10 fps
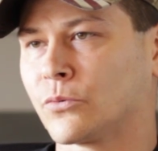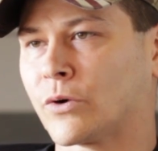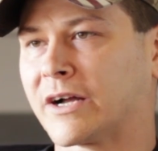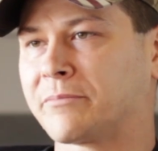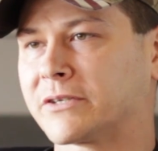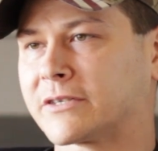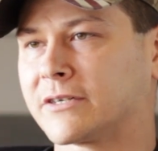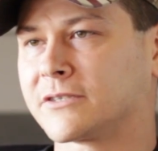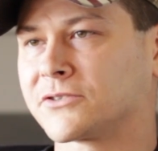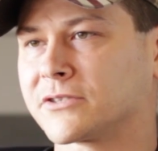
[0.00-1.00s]
Why?
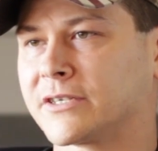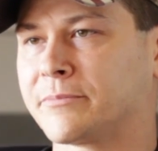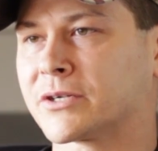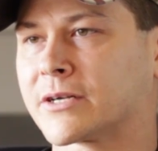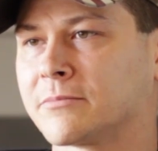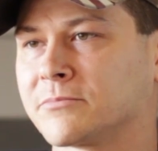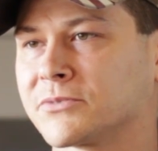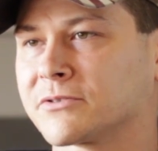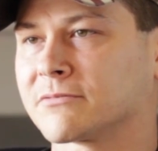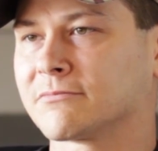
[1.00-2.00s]
Because it
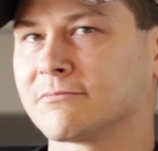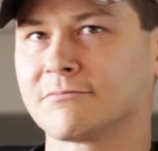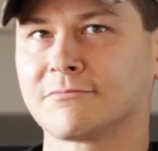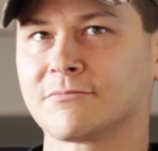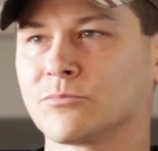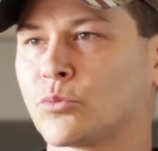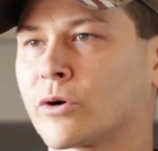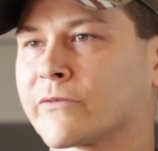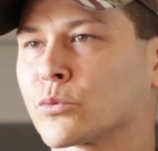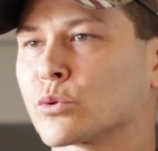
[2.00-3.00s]
becomes more
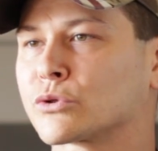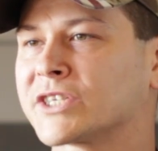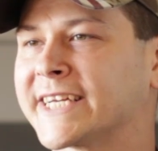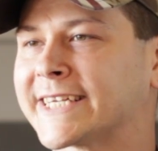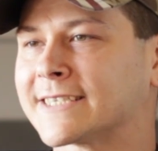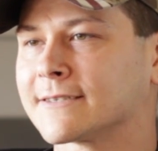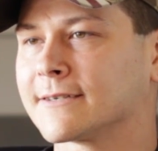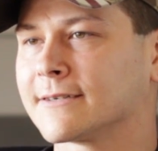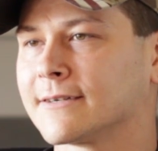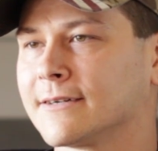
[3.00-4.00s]
of a routine.
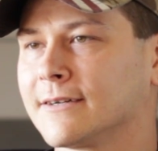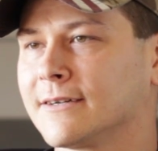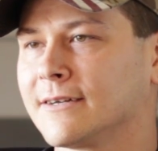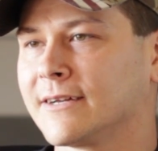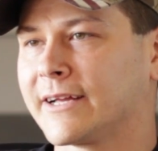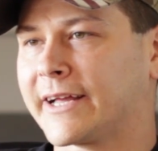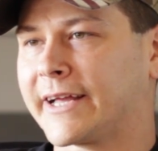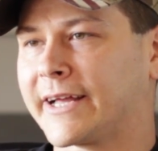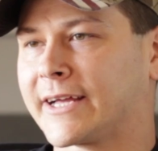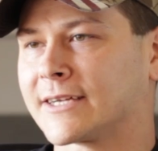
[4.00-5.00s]

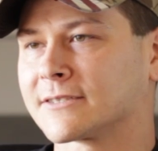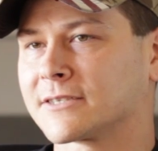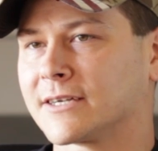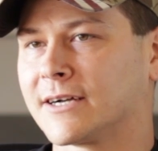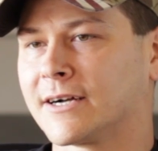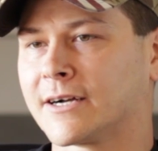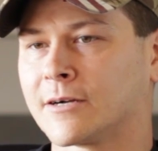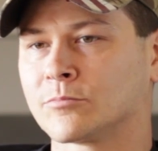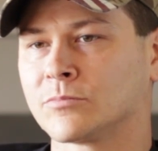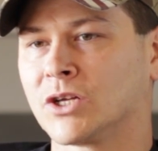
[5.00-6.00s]
And
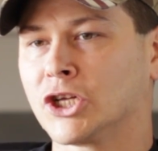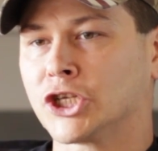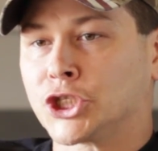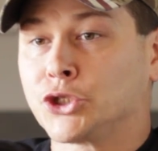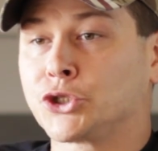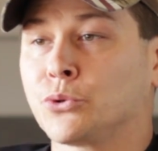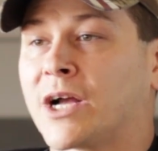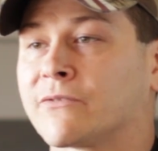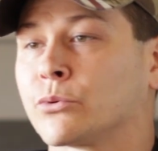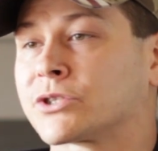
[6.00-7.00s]
you do
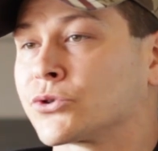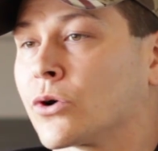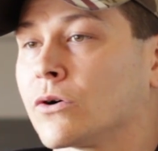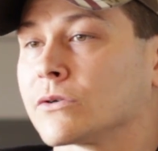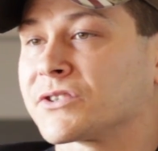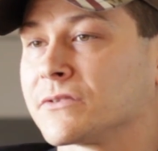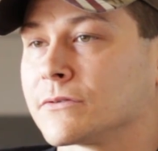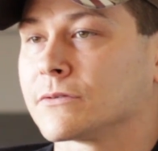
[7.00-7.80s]
have withdrawals.